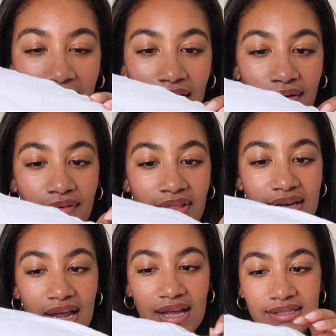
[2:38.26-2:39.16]
like a really
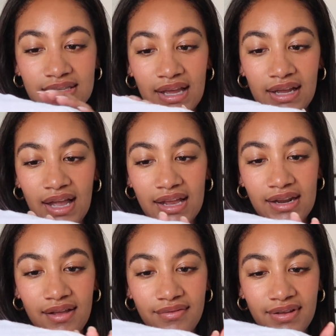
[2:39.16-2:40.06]
nice like kind
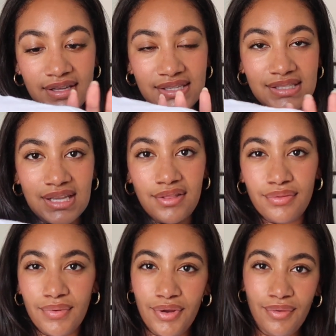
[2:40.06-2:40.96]
of
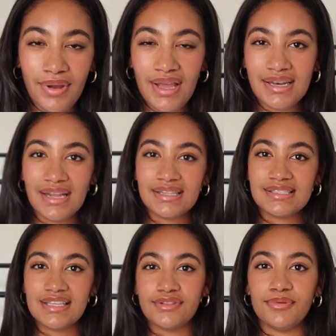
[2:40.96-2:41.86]
see-through, not
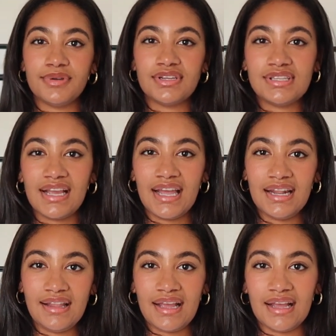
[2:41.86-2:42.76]
see-through, but just like kind
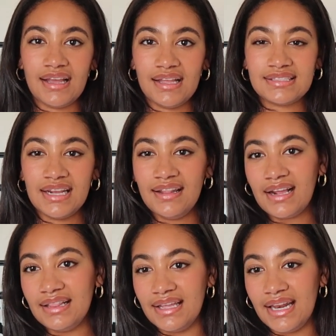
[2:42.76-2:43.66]
of like, it's kind of
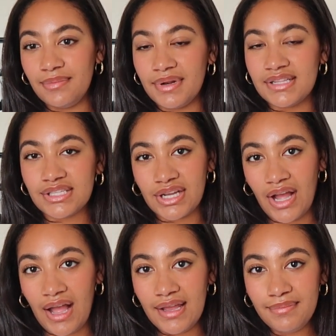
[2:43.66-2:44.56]
like a linen, but it's a
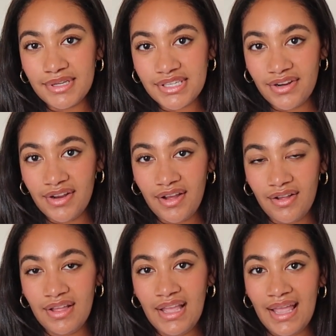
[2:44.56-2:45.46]
cotton
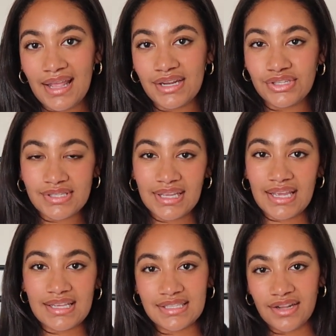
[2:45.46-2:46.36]
material and it's just
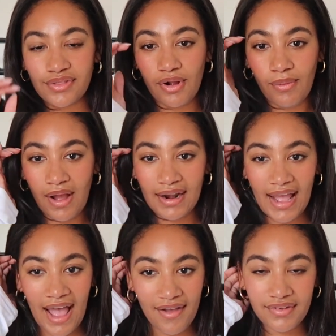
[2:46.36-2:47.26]
like easy to throw on. I
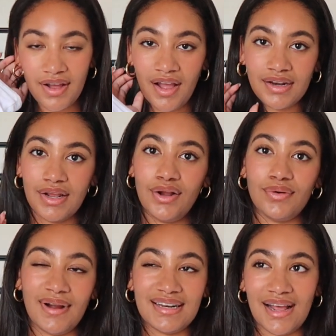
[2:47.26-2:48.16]
have it on
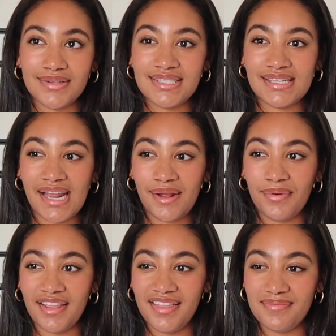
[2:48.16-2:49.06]
right now today
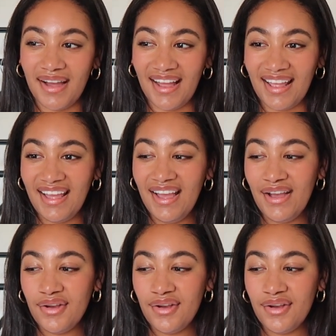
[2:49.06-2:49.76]
with my